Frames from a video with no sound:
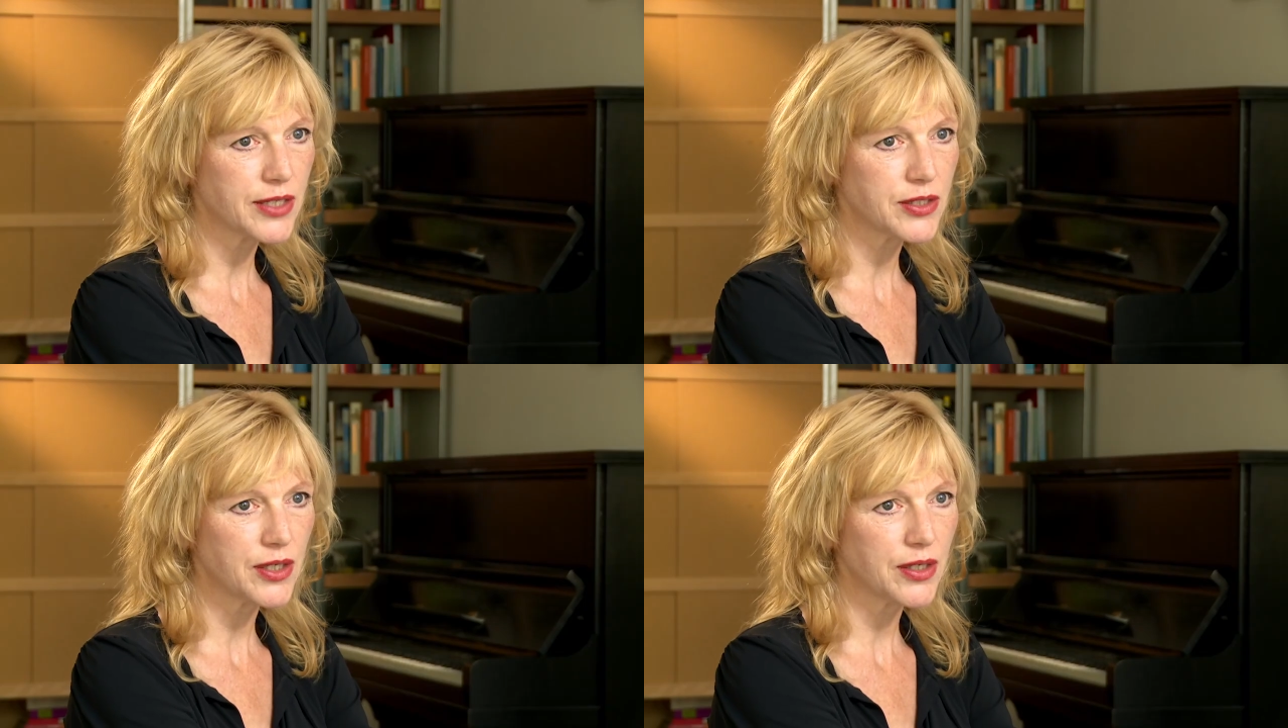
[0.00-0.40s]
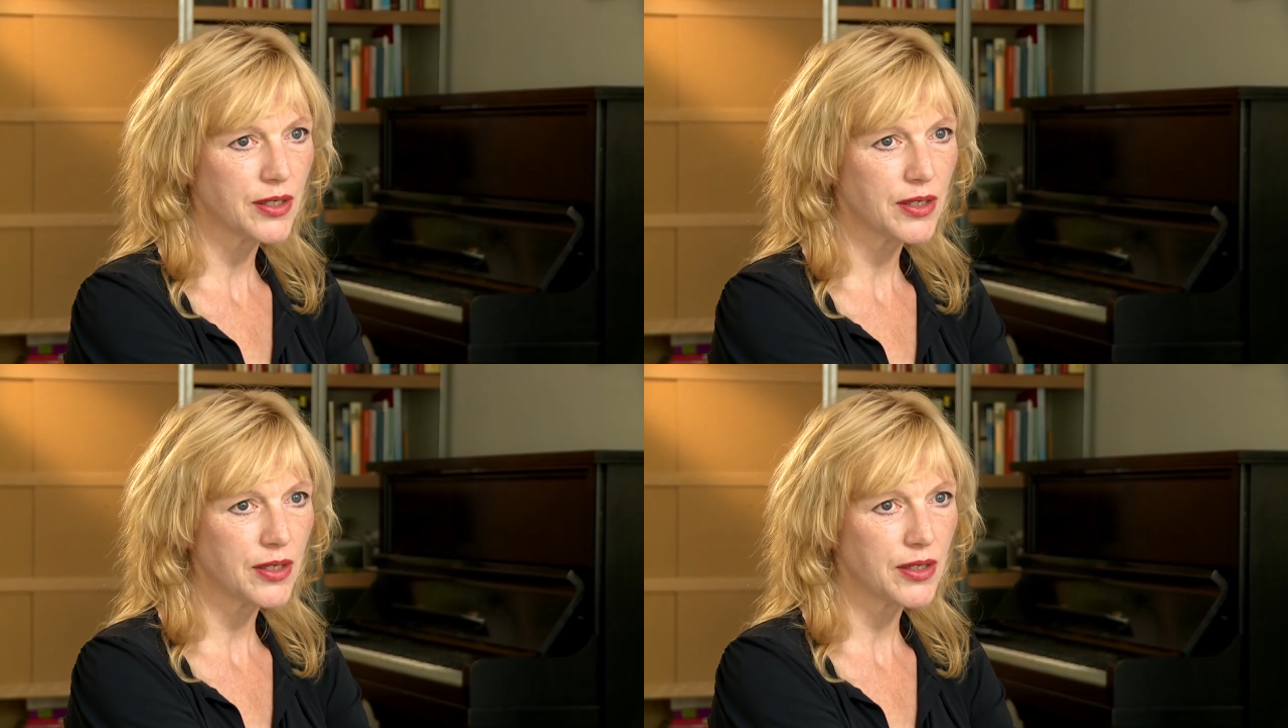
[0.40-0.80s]

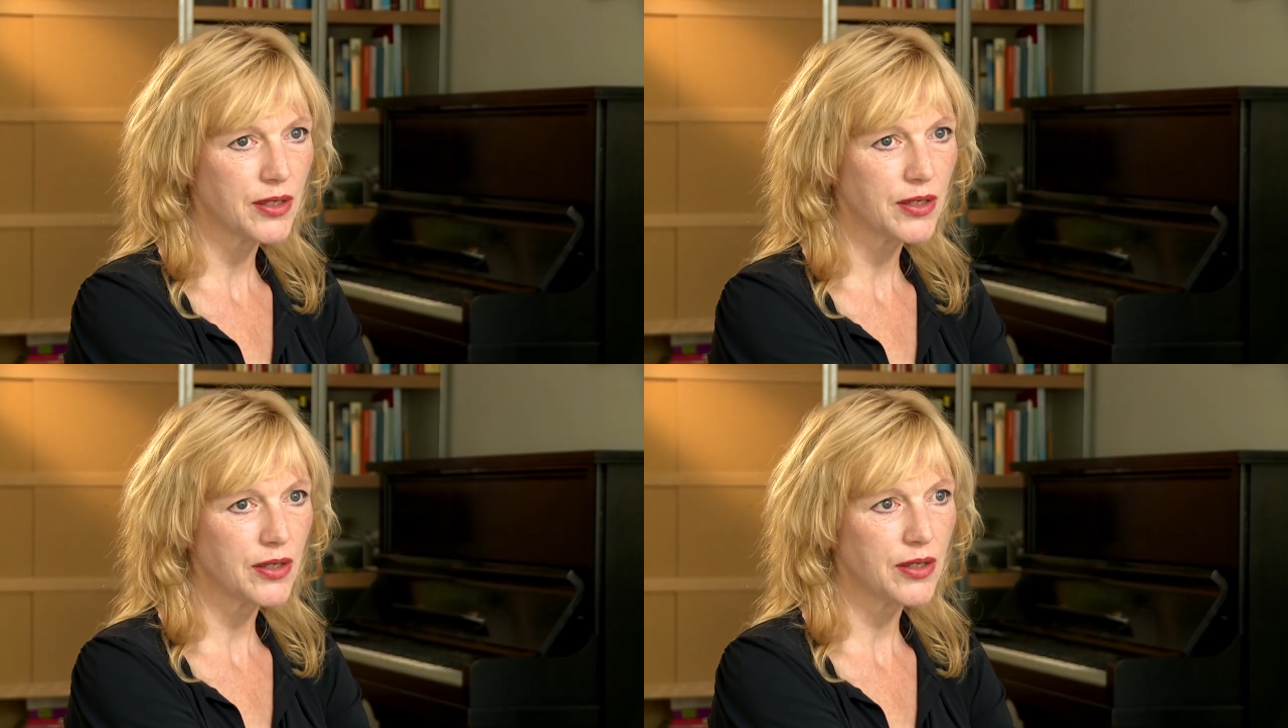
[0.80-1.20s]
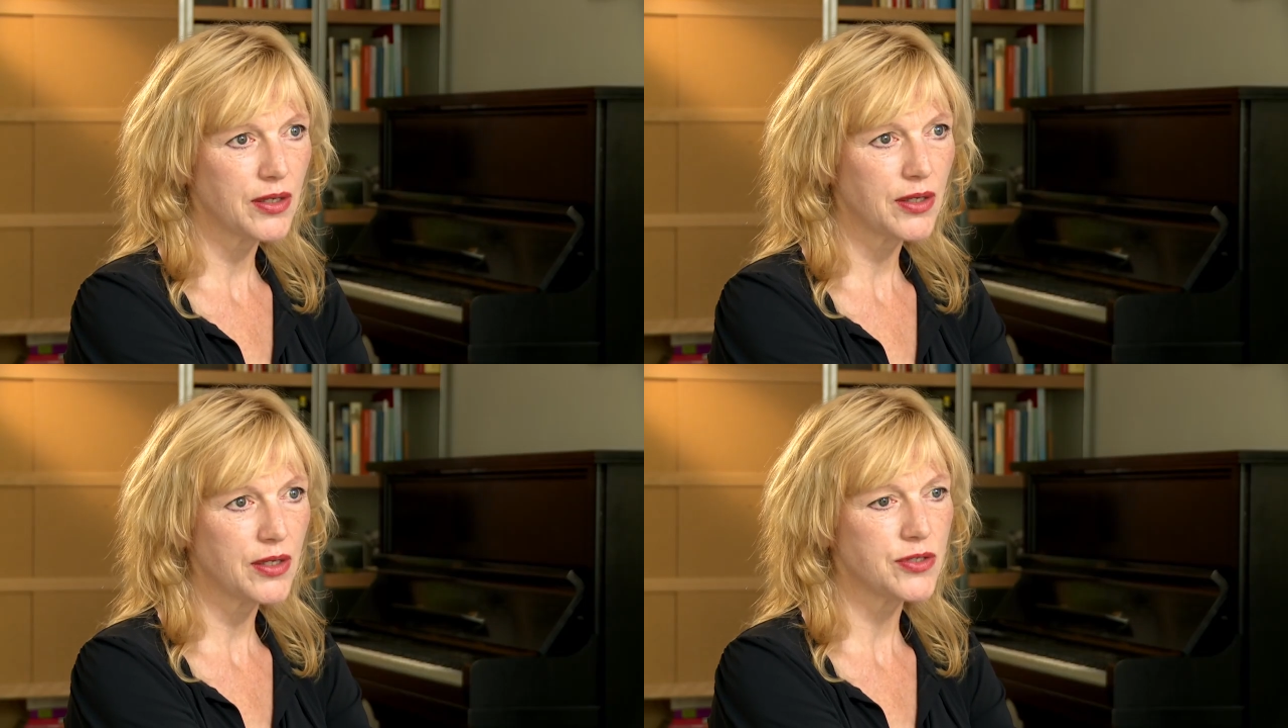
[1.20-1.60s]
acting
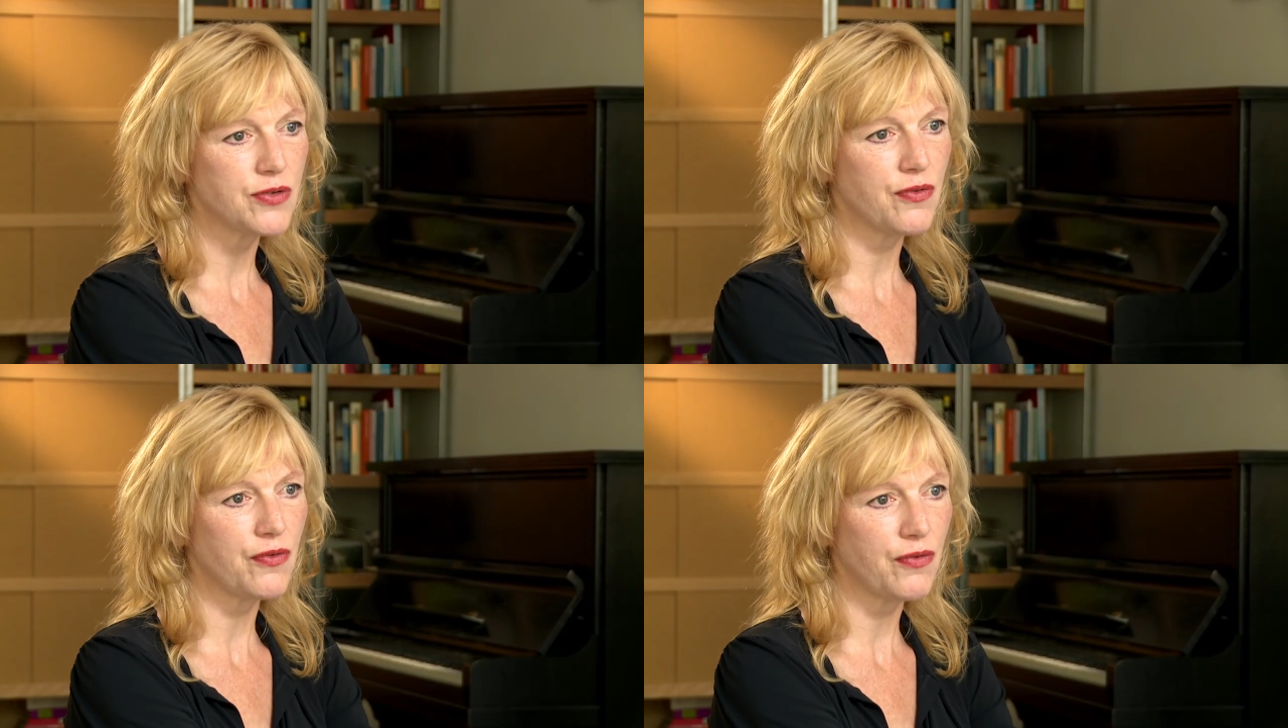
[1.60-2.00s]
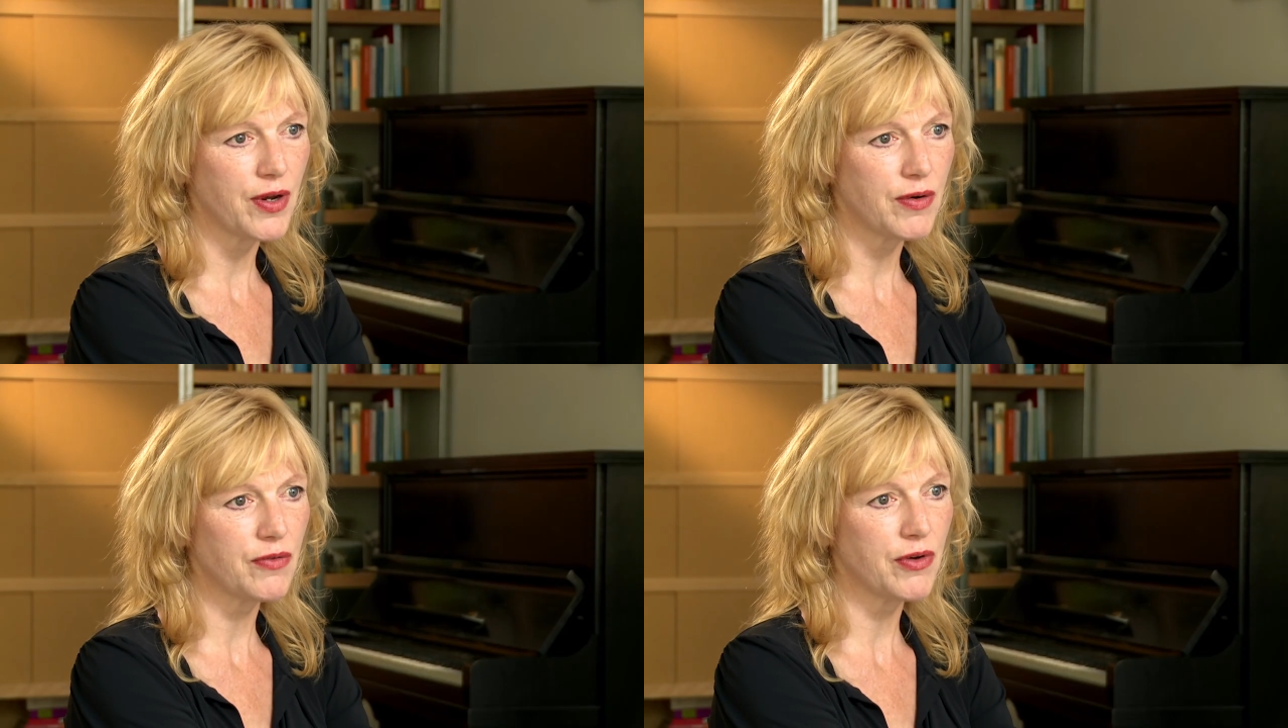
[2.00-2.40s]
is a very,